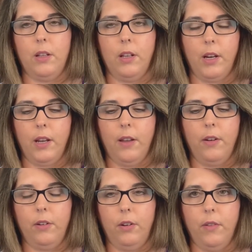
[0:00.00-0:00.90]
And then
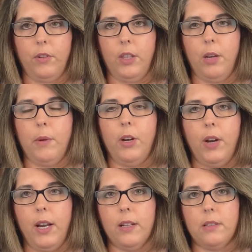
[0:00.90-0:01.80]
you have to think about your
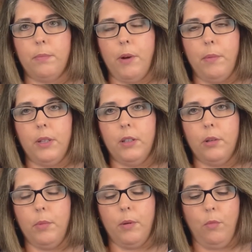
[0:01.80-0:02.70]
hands probably a
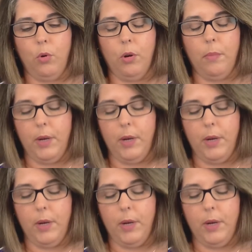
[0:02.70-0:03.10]
little bit more.